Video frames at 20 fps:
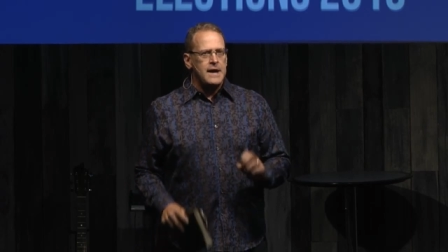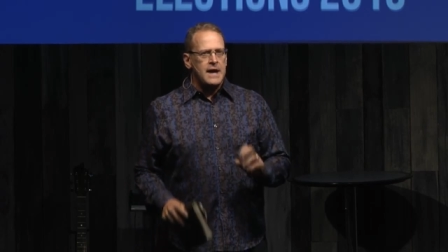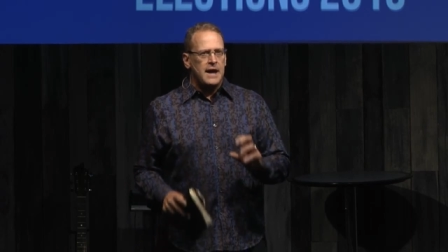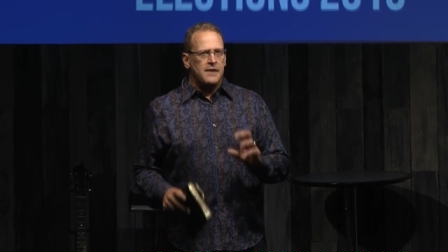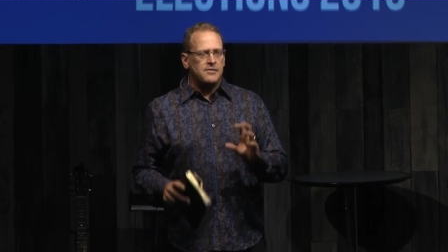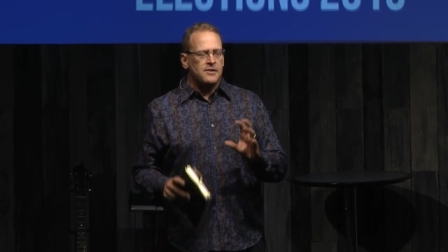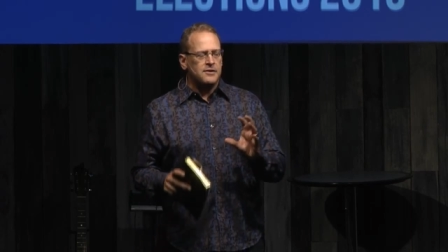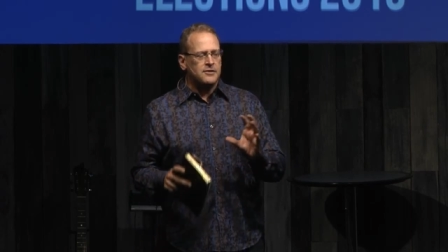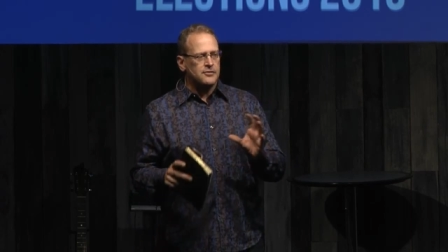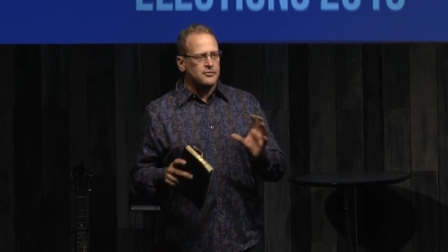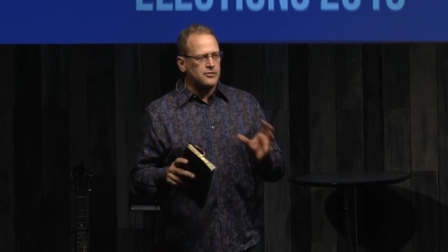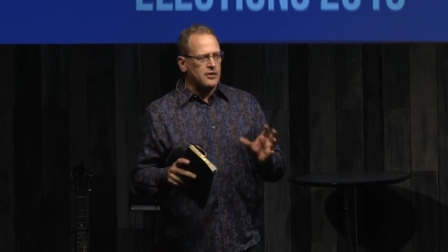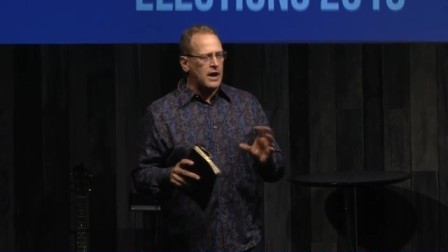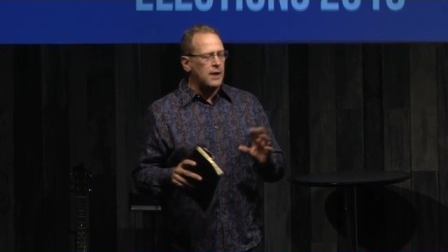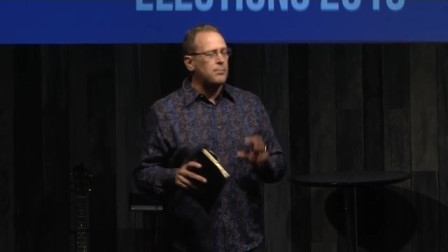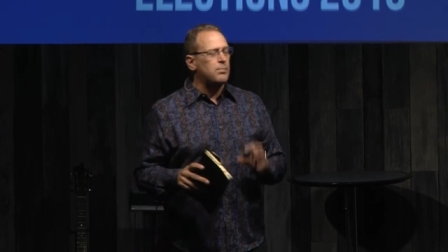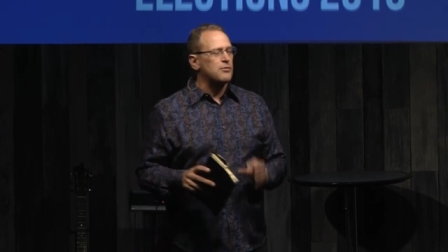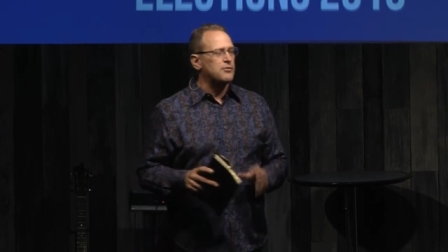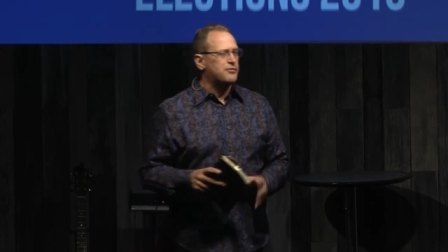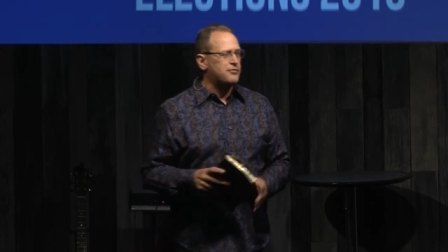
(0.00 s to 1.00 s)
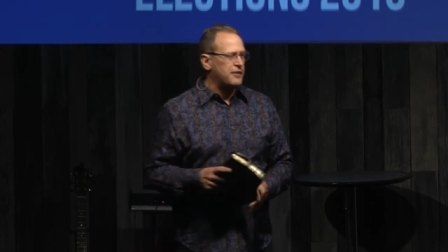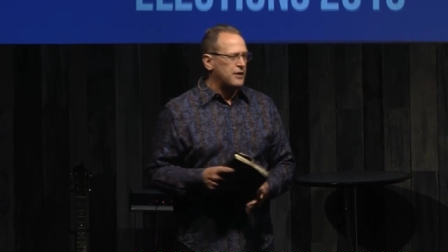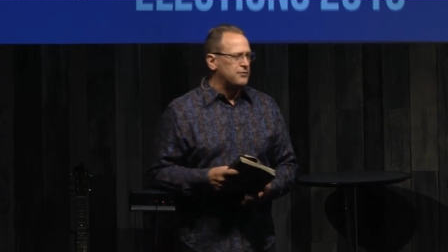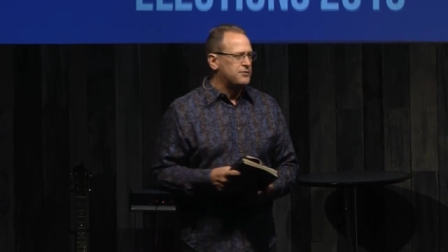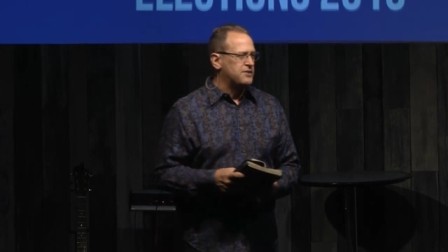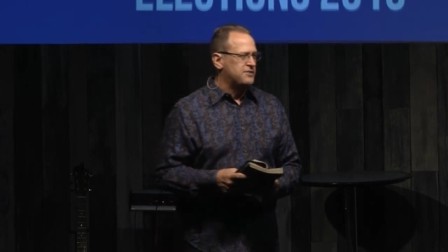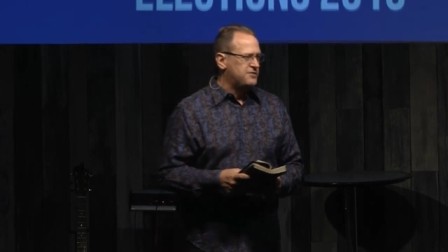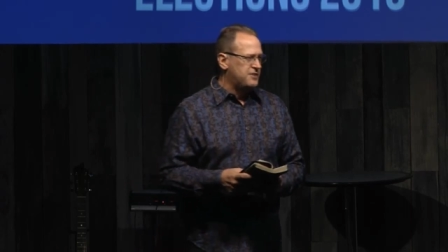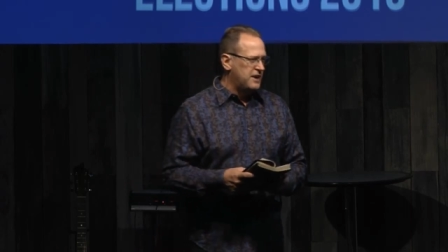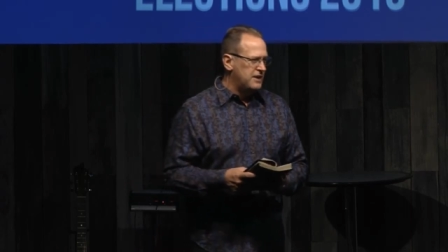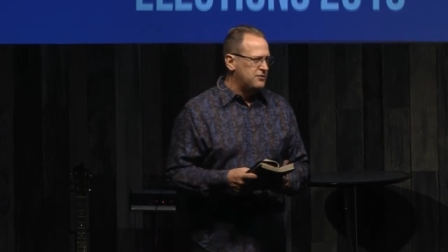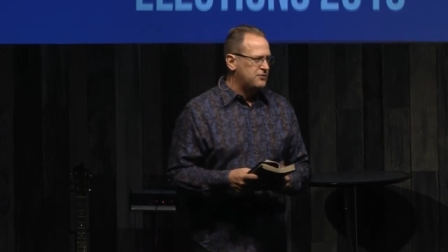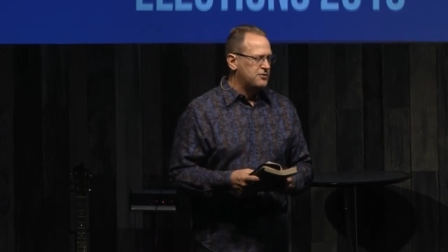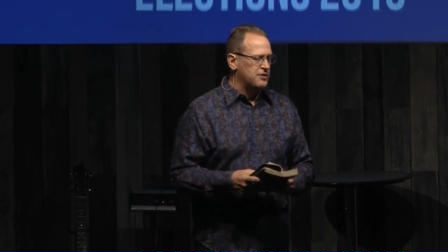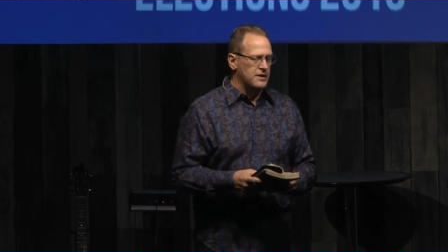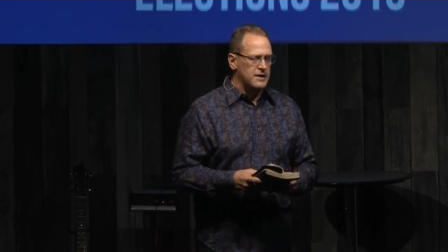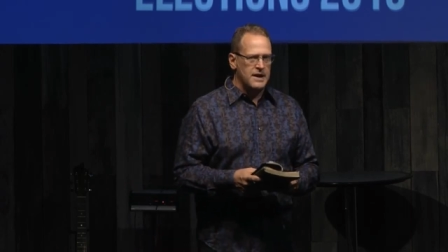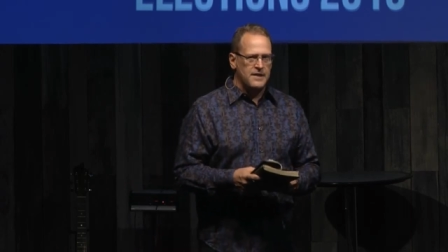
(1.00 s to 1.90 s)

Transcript: And the disciples felt a tension.